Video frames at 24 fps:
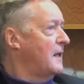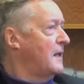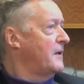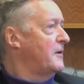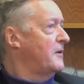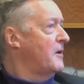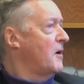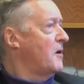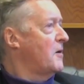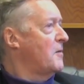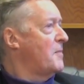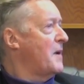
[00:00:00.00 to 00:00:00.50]

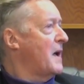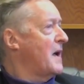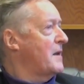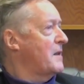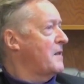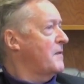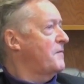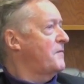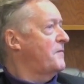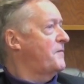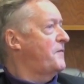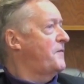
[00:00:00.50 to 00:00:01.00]
you know,
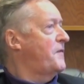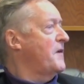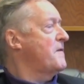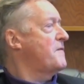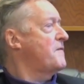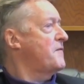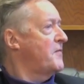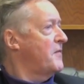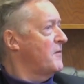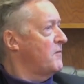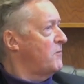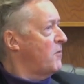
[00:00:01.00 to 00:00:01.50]
about a
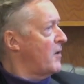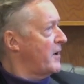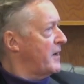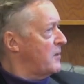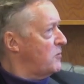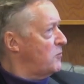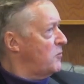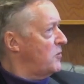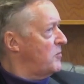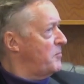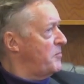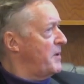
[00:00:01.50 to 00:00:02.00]
fifth of what
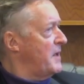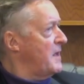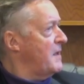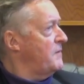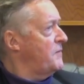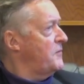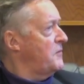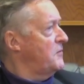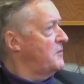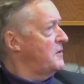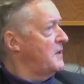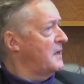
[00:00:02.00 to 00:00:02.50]
it would be
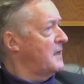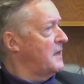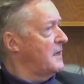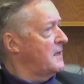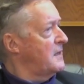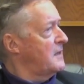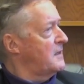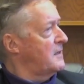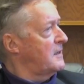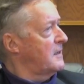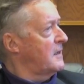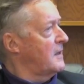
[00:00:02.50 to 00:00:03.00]
if you did
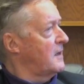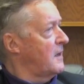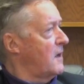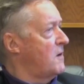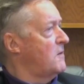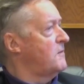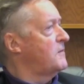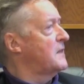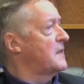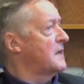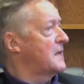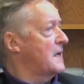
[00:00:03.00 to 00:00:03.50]
it
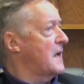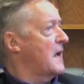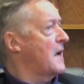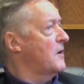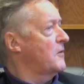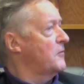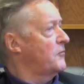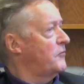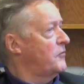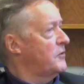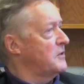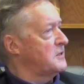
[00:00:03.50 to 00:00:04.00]
over the
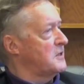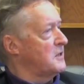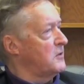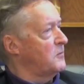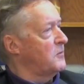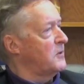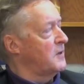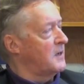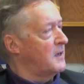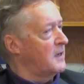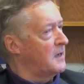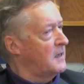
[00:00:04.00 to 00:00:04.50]
counter, as
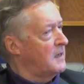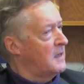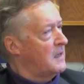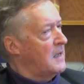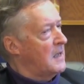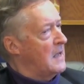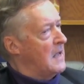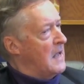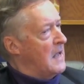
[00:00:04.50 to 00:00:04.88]
it were.